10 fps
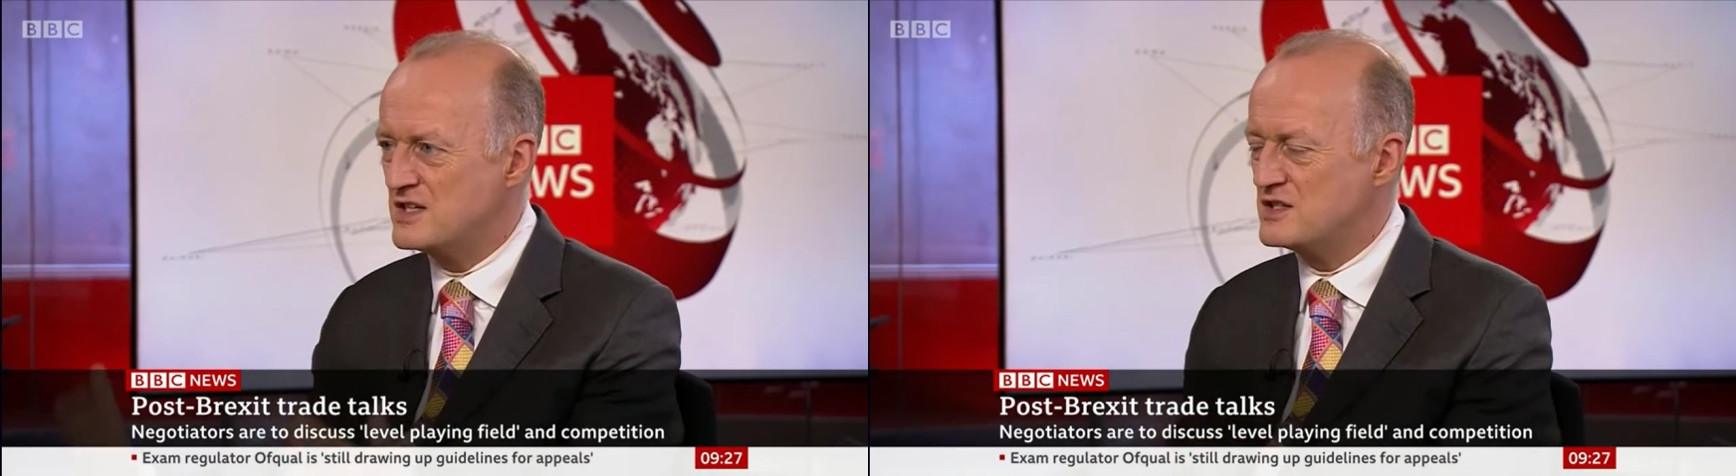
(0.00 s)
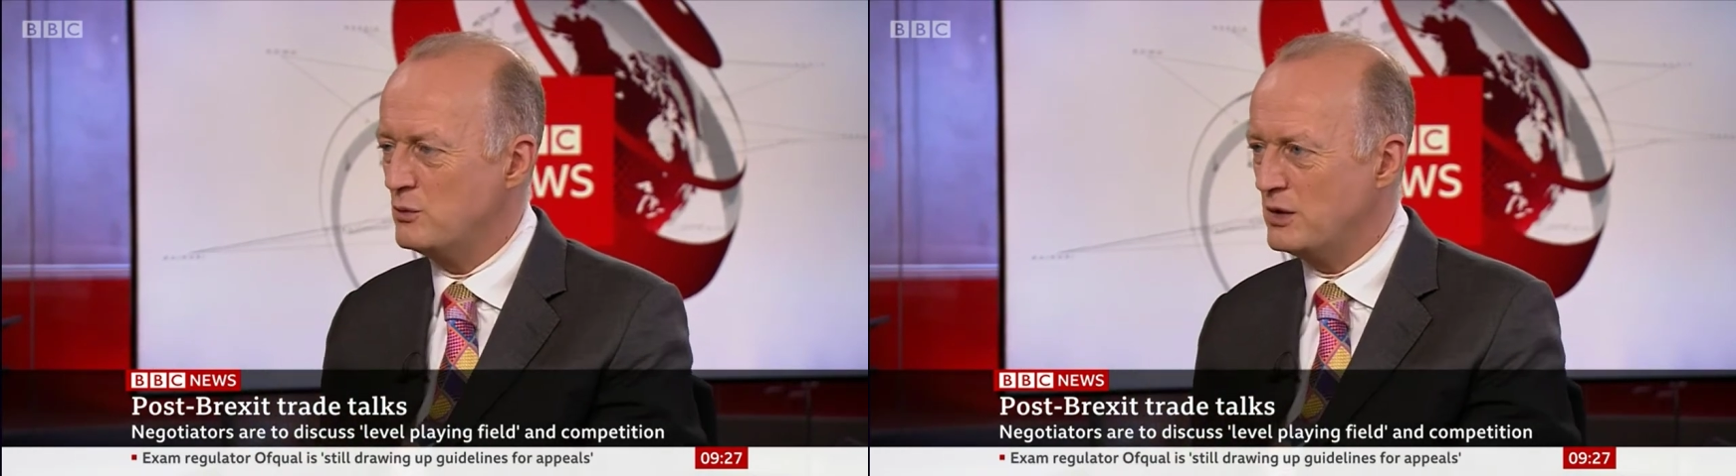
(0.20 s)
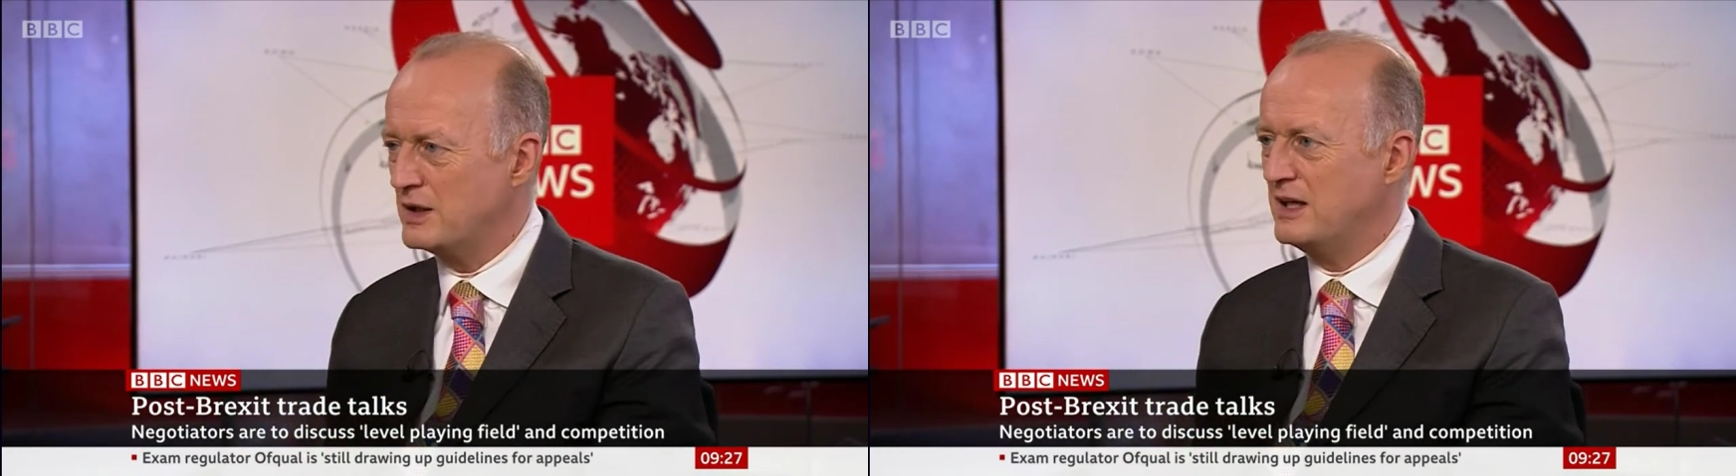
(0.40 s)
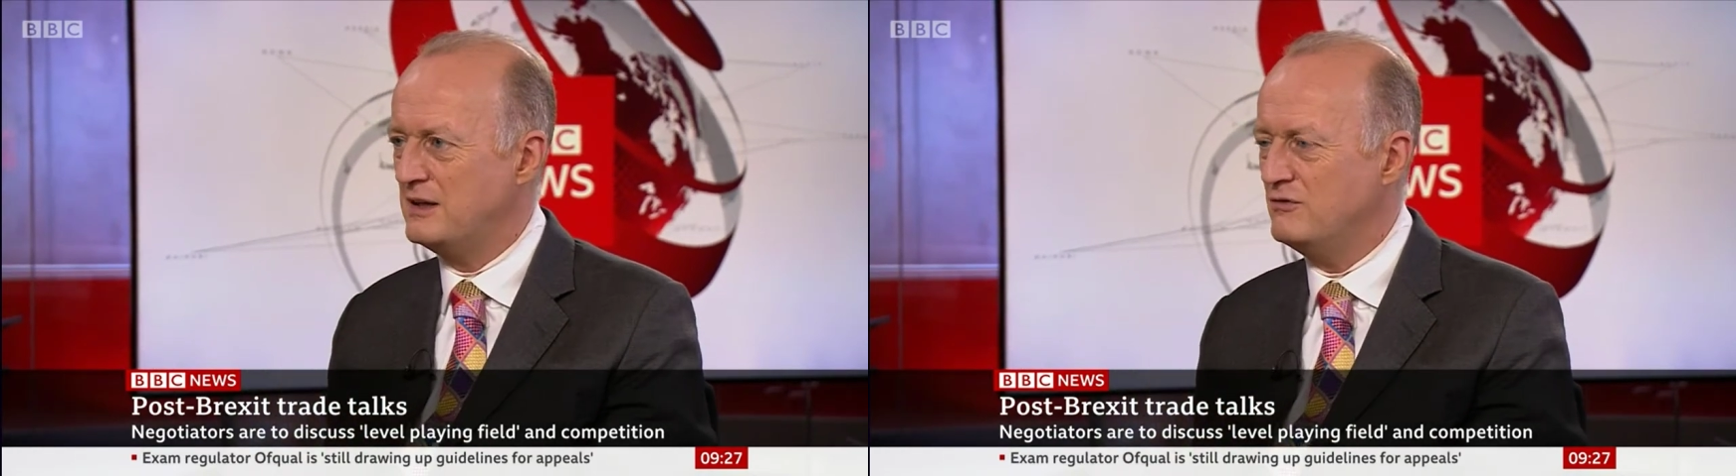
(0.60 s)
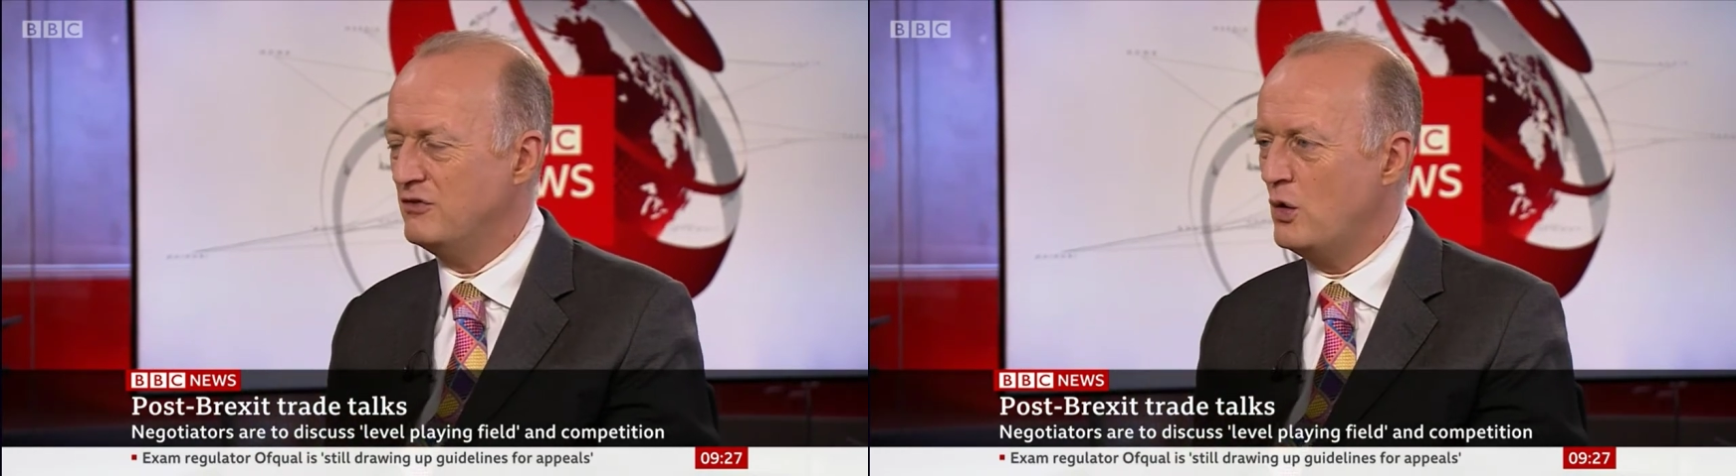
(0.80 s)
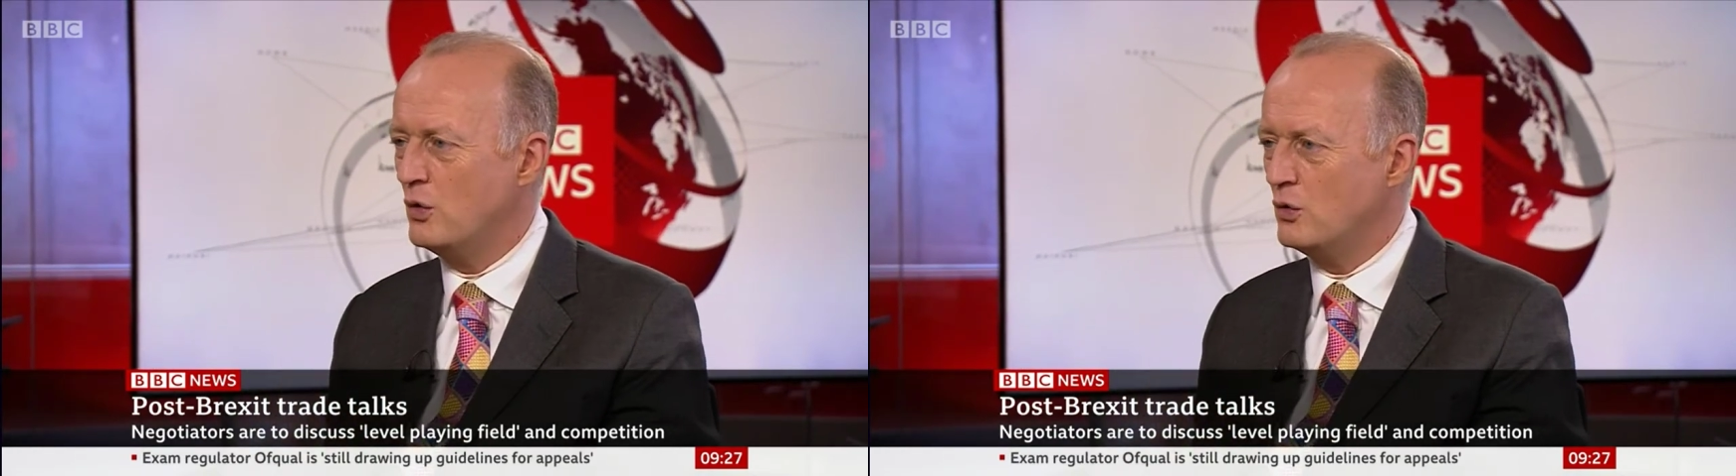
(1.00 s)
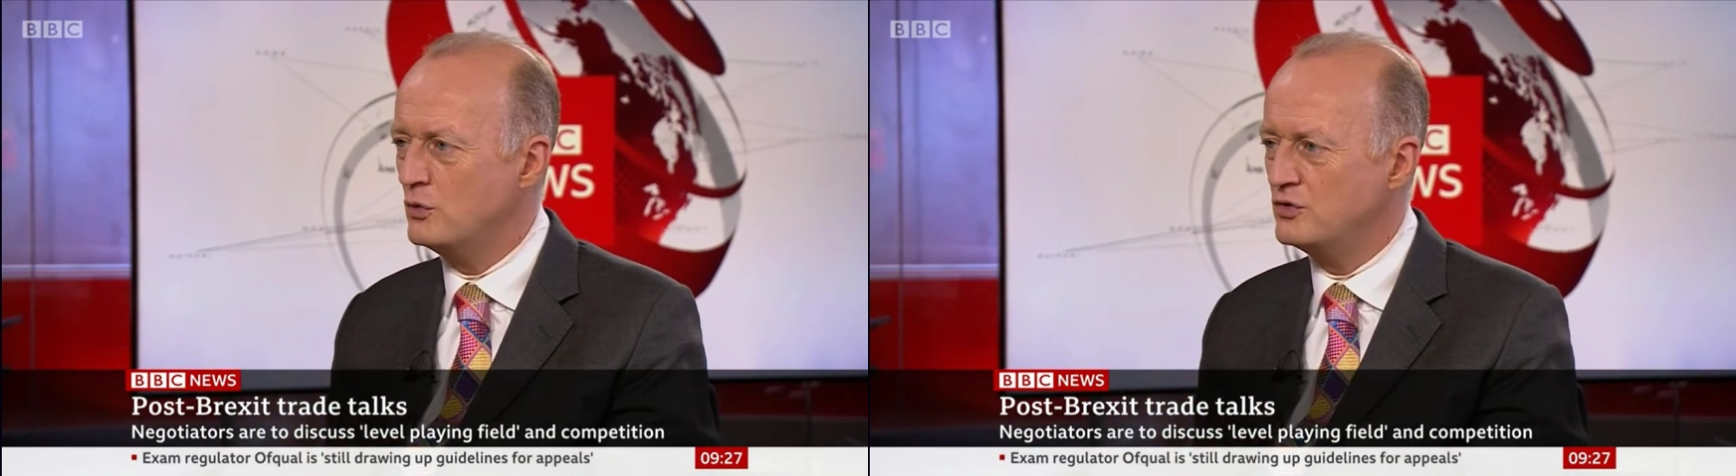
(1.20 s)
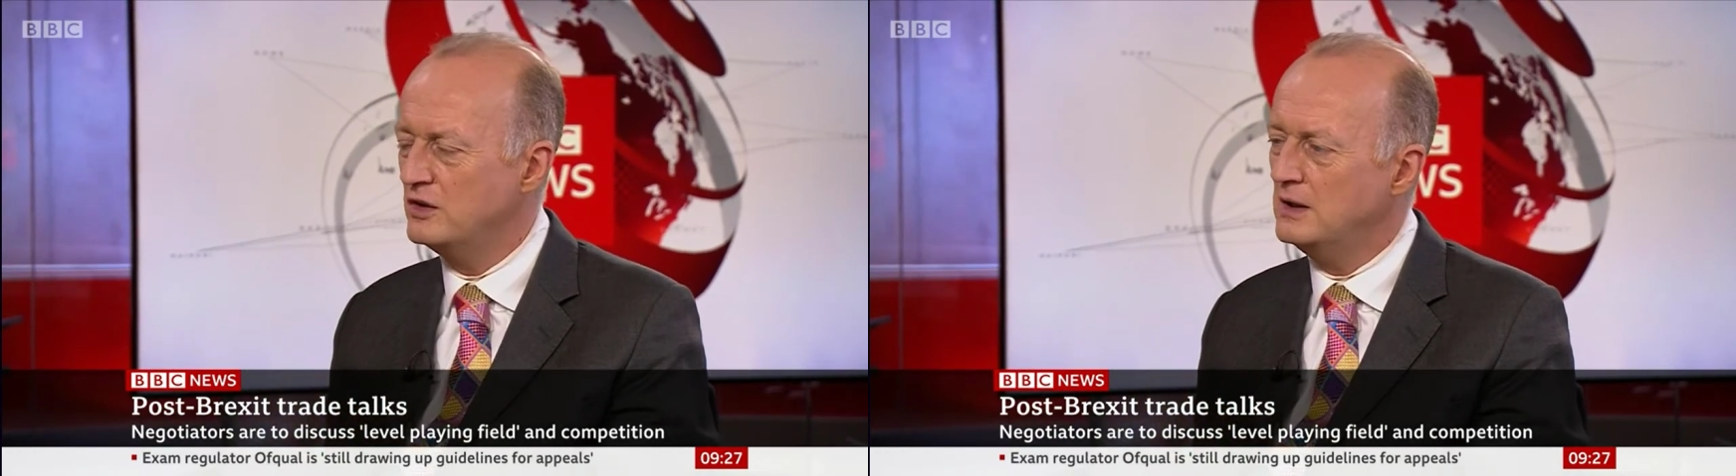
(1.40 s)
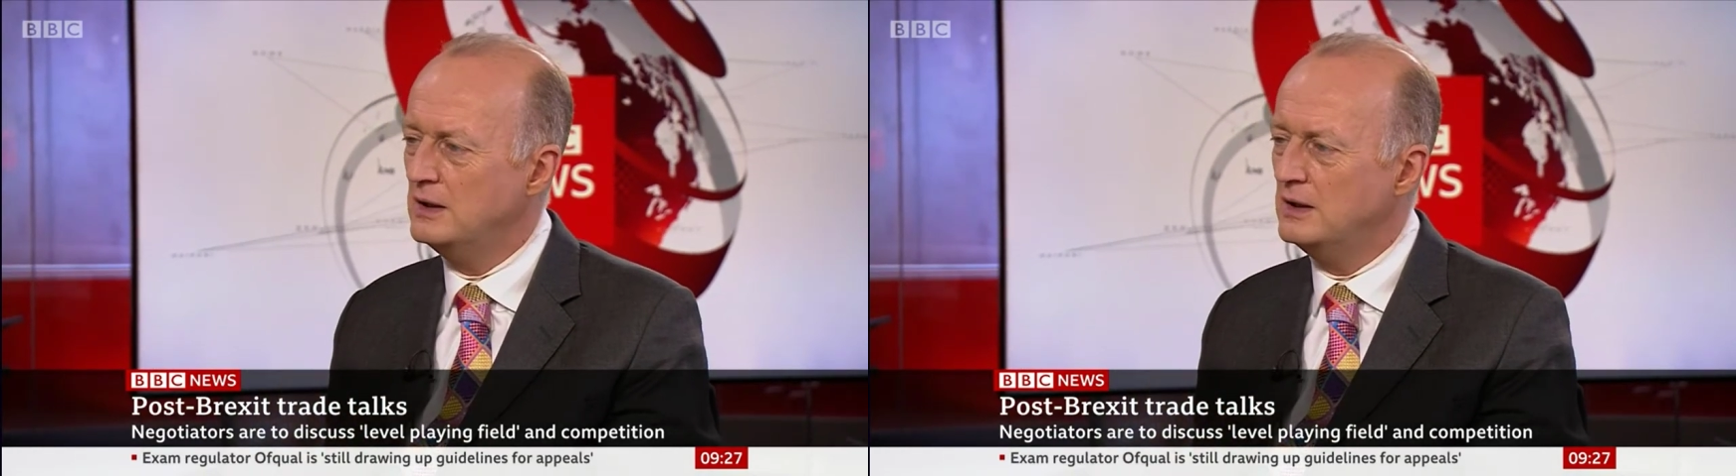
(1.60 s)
as it were, get involved,